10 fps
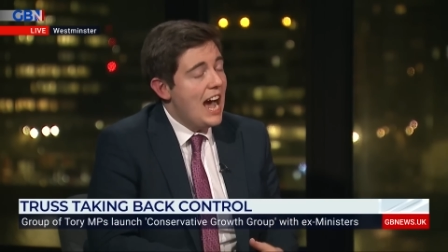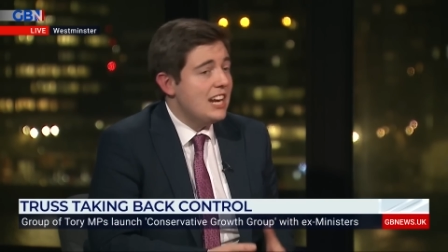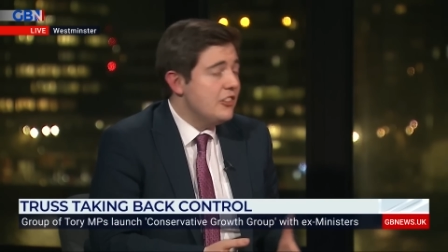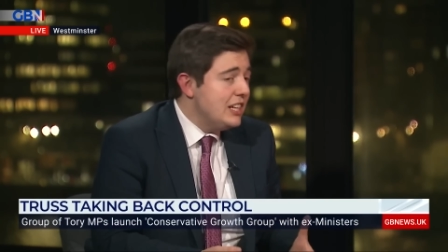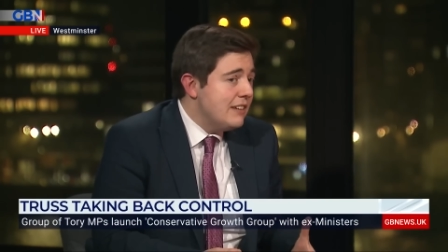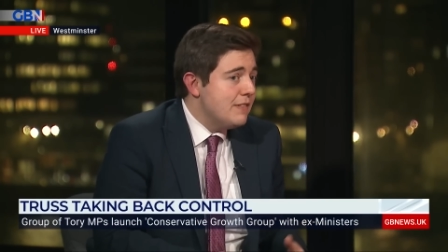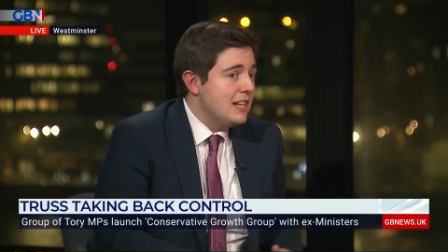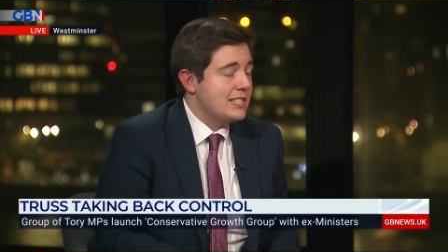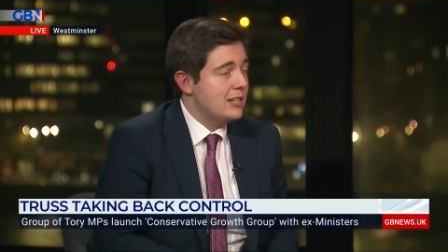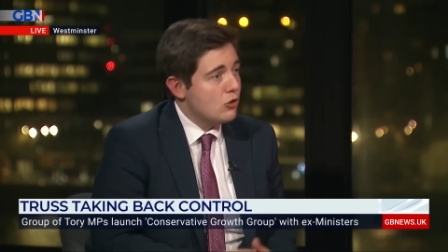And I think, in
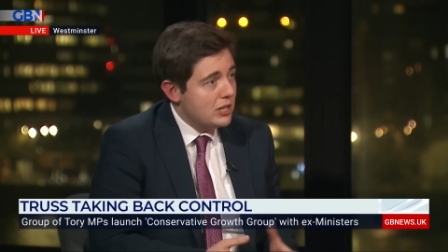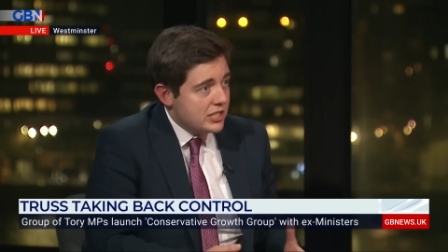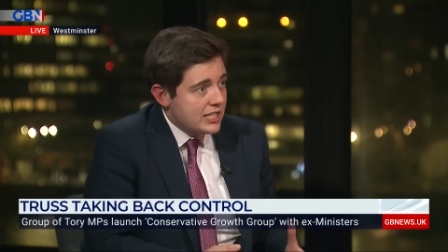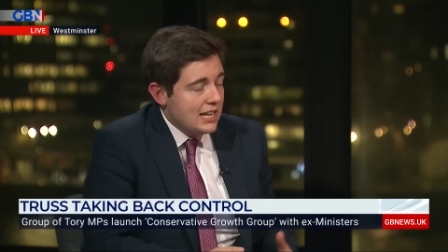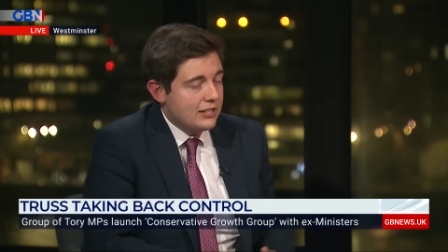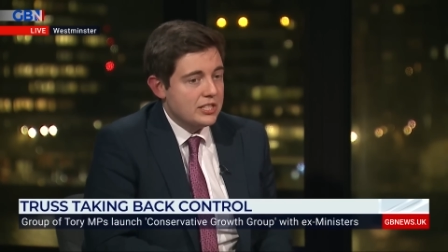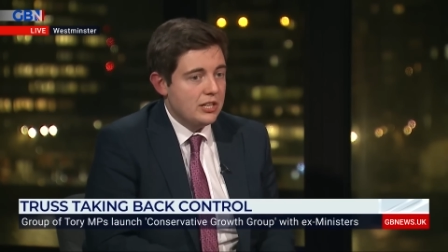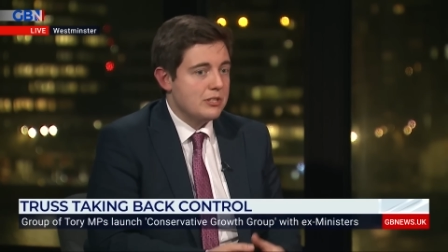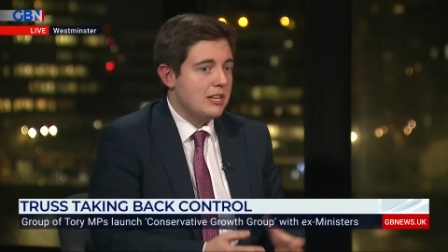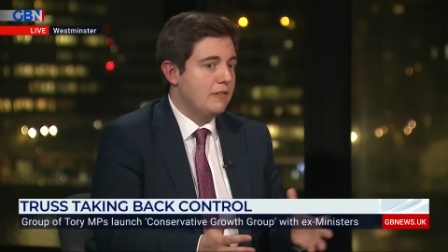fairness, they're trying to say that you
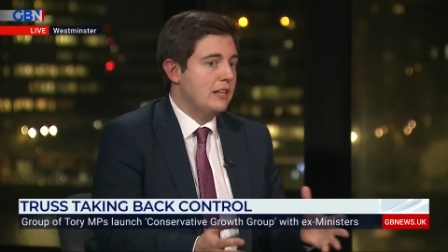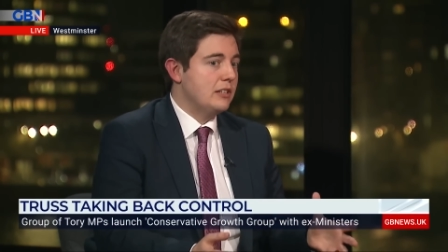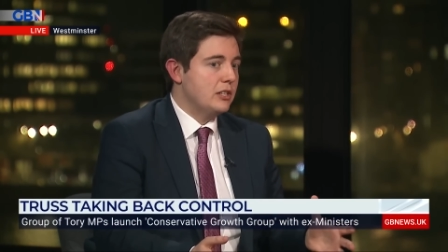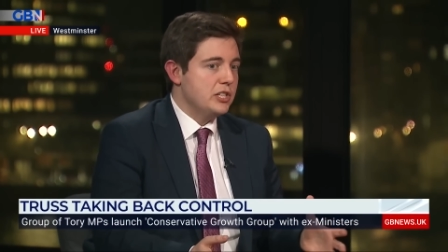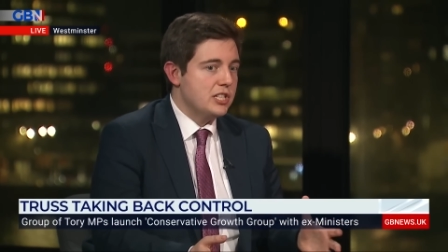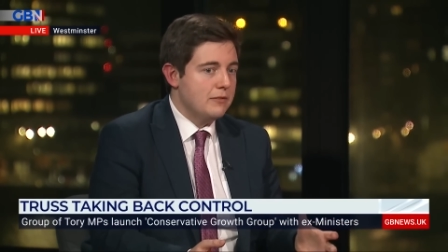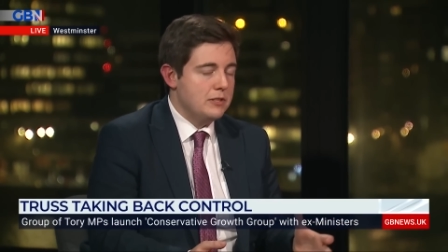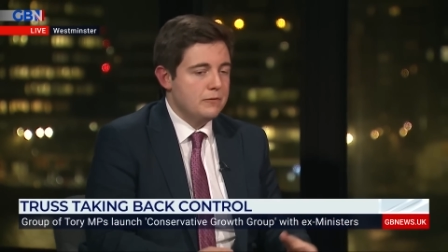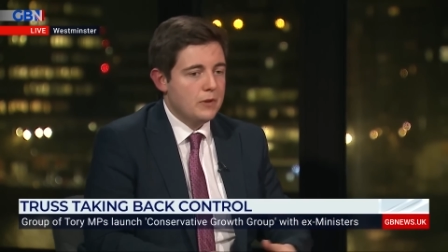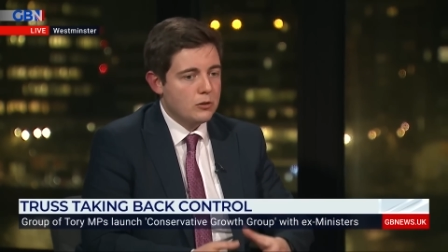know stuff like the
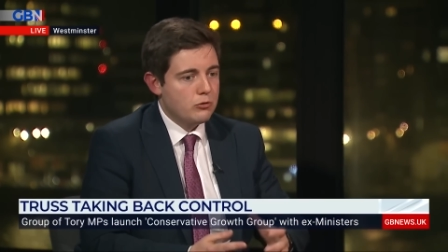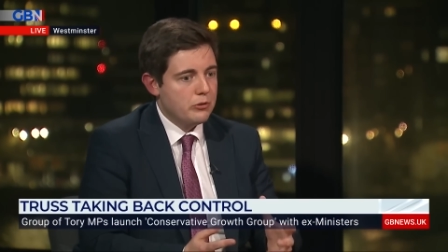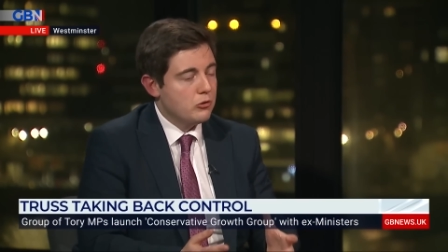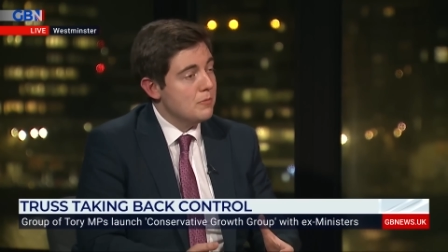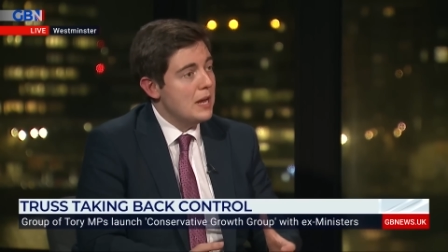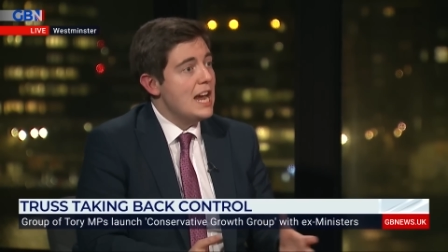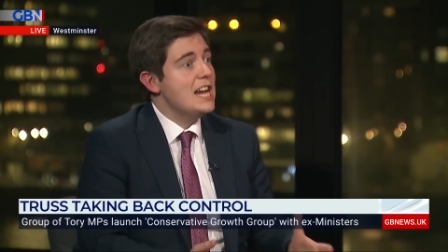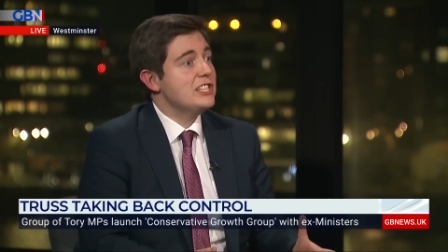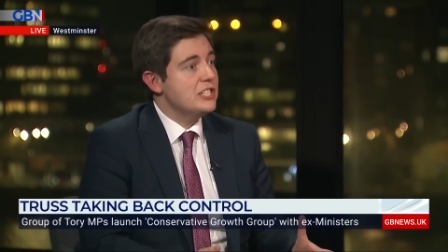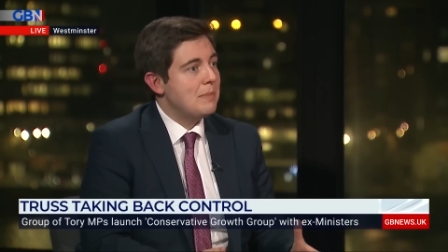Conservative uh, Growth Group
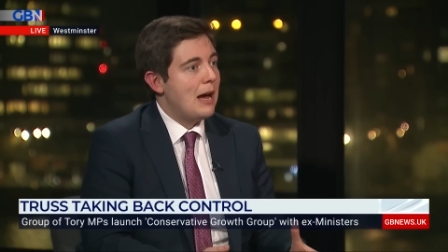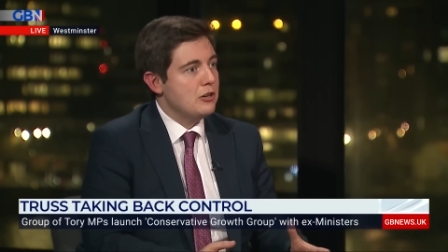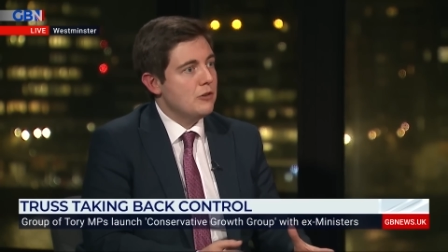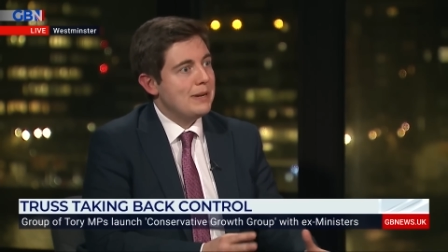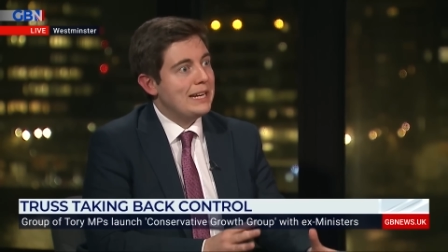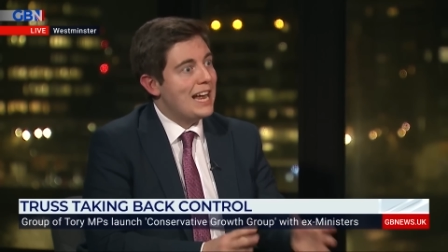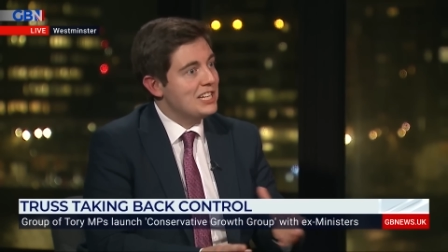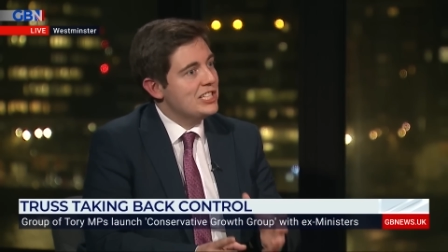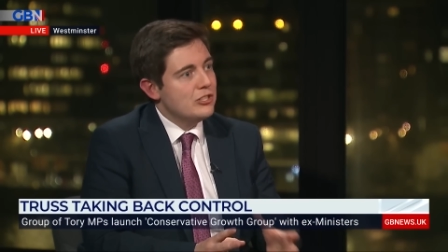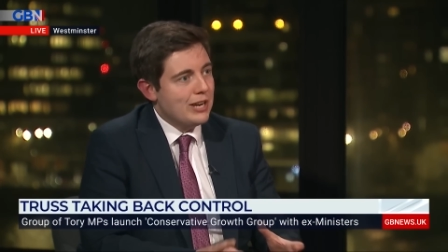isn't about you know being
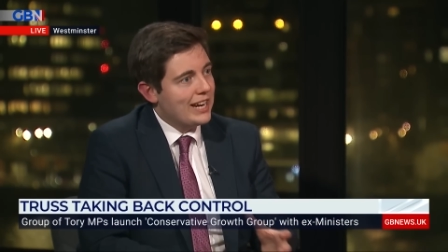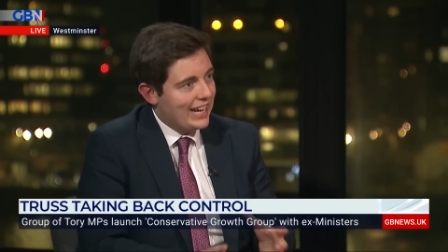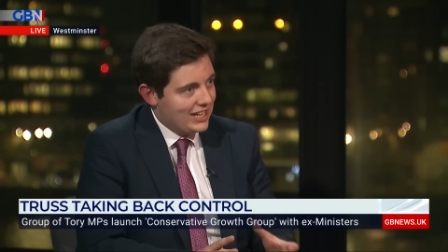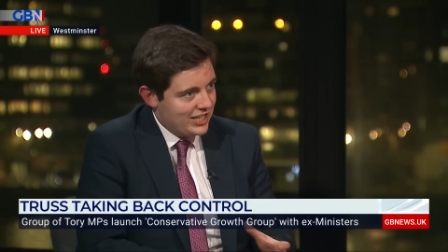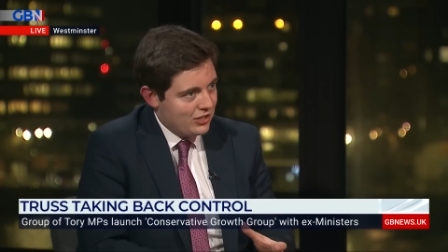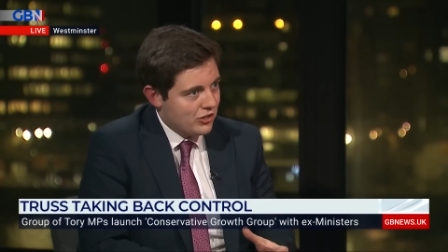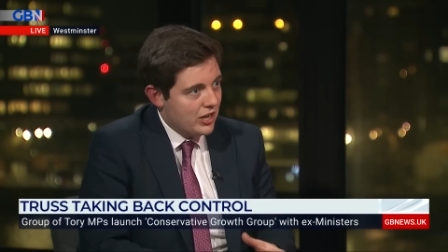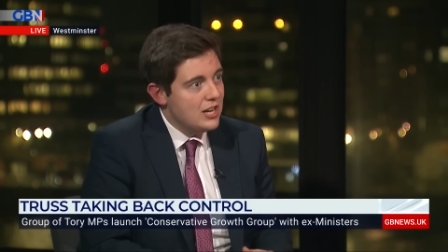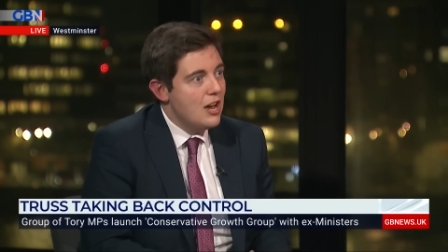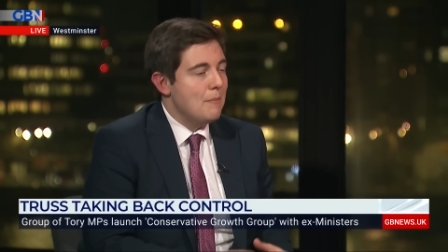anti-Sunak, etc.